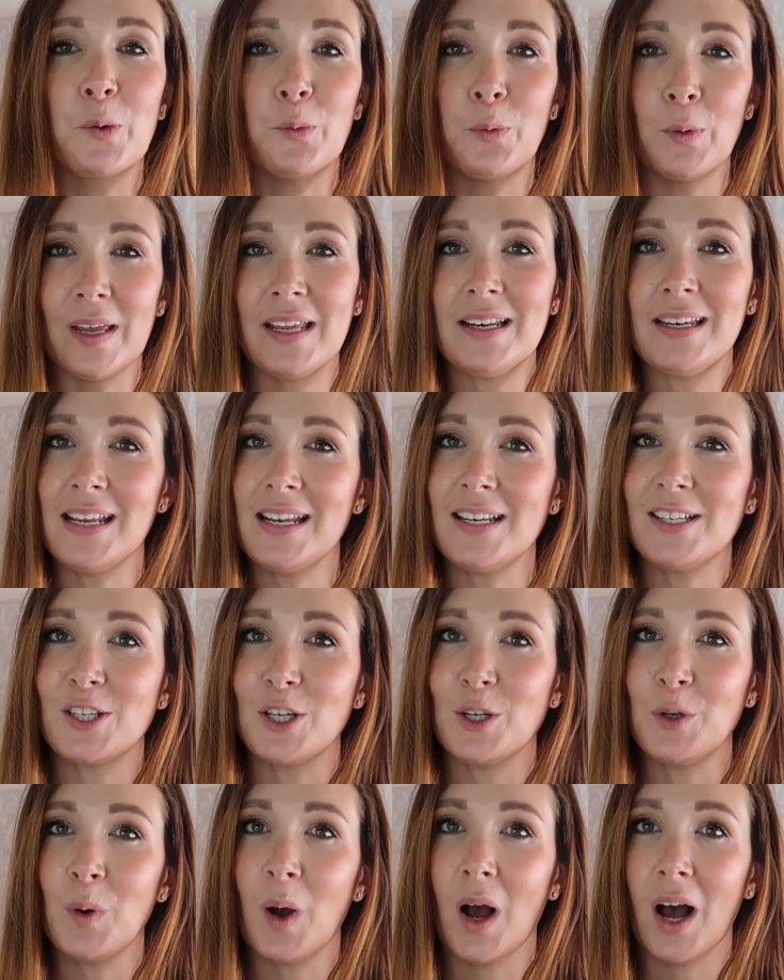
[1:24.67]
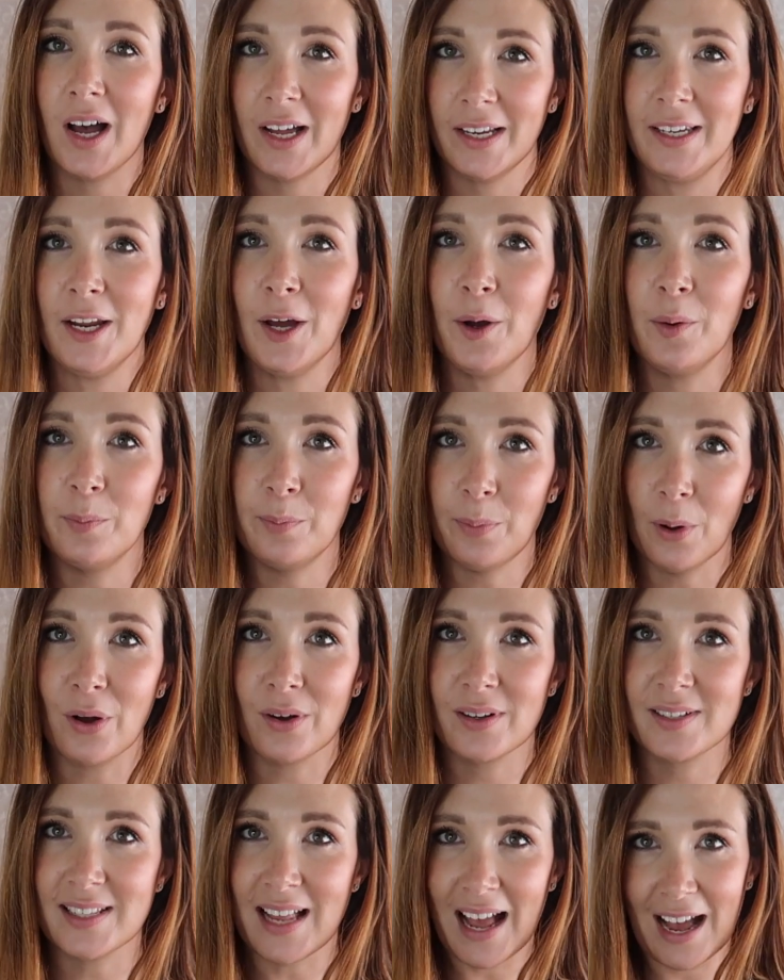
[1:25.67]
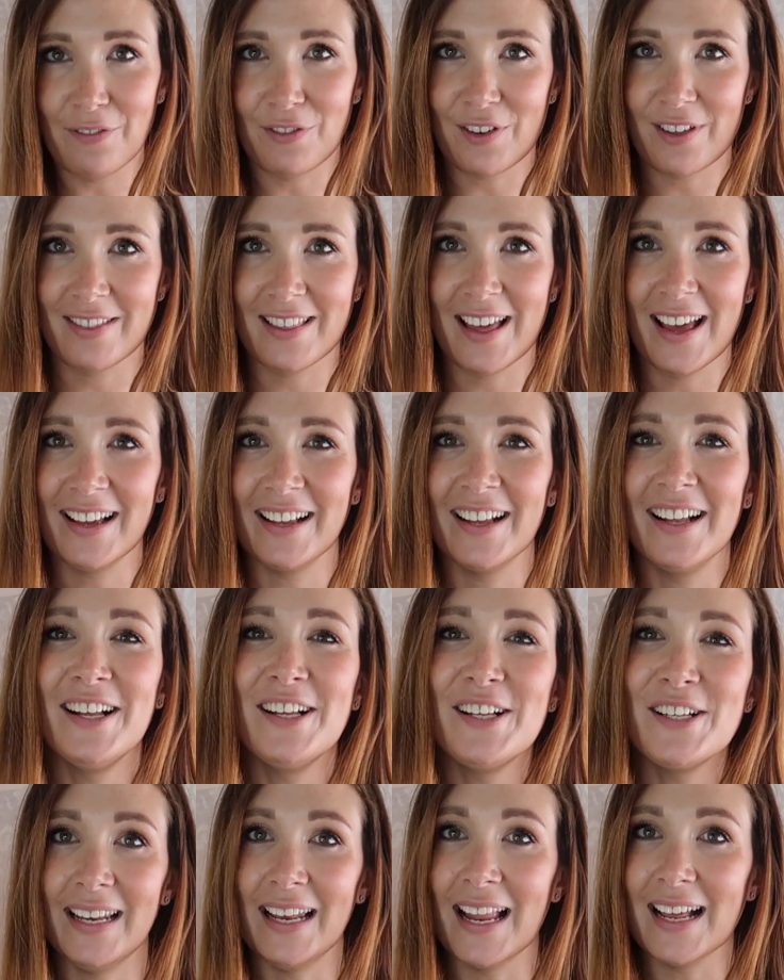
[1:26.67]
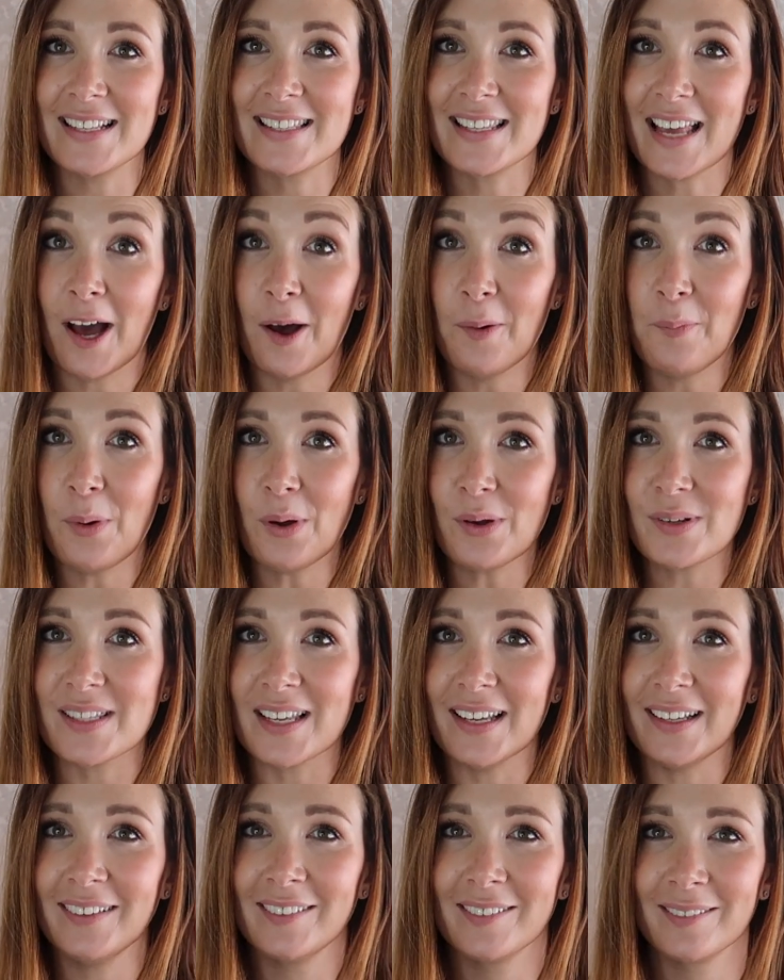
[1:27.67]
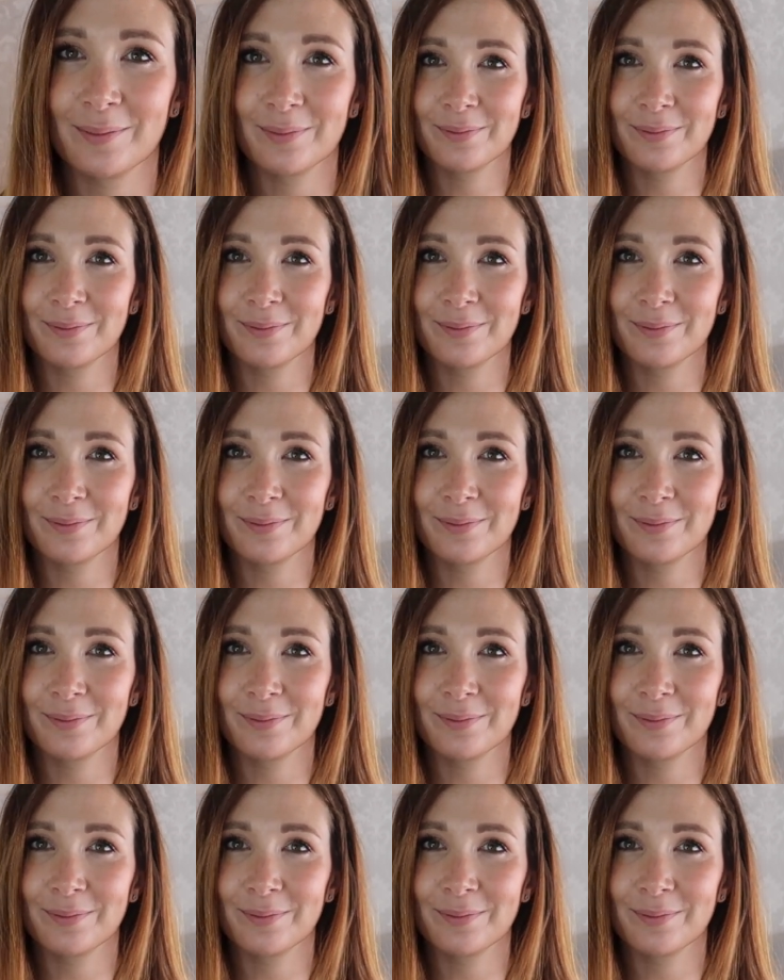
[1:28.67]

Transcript: we need to unbox everything. Let's get unboxing.